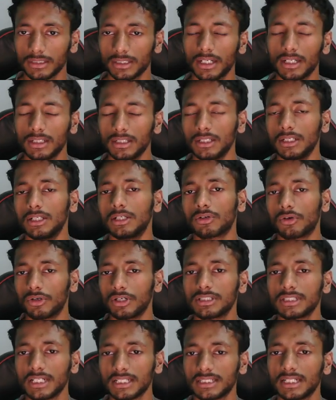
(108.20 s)
The
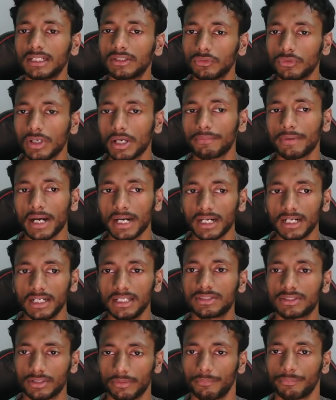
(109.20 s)
condition is that we have at
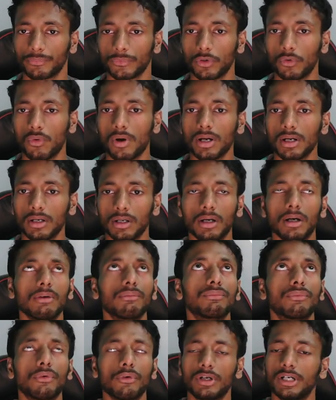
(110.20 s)
least
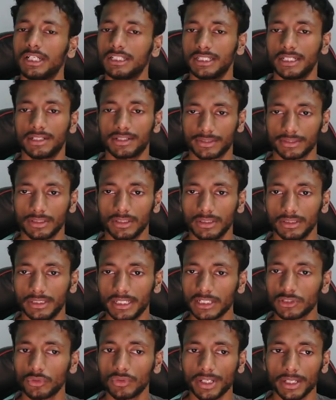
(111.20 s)
4 digits. Then
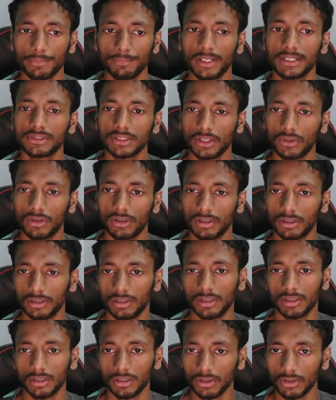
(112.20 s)
actually we can place
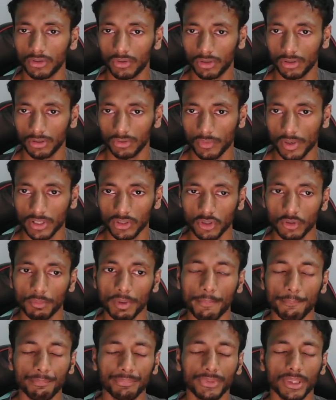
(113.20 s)
one comma,
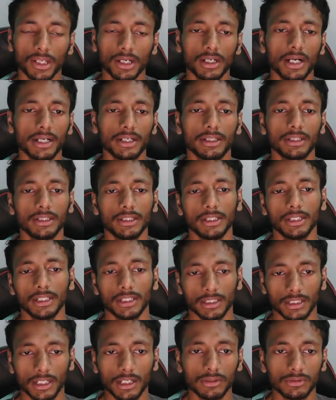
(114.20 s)
right?
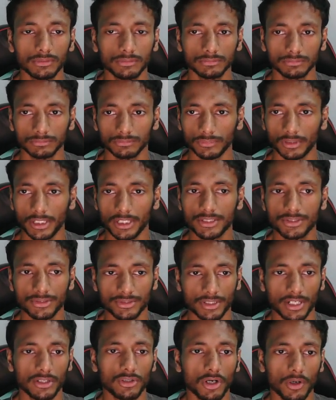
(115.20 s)
Now let's
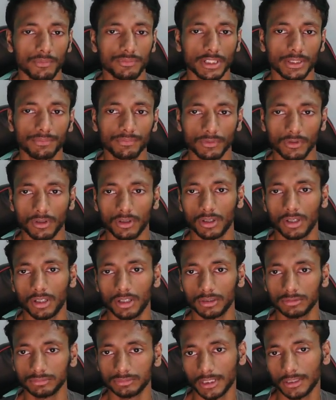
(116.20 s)
try to observe
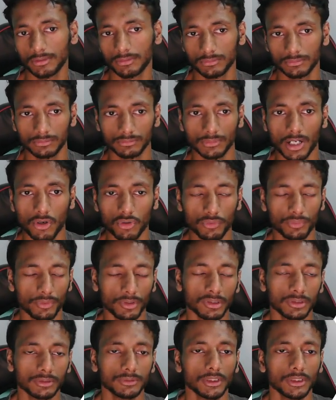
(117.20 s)
the output.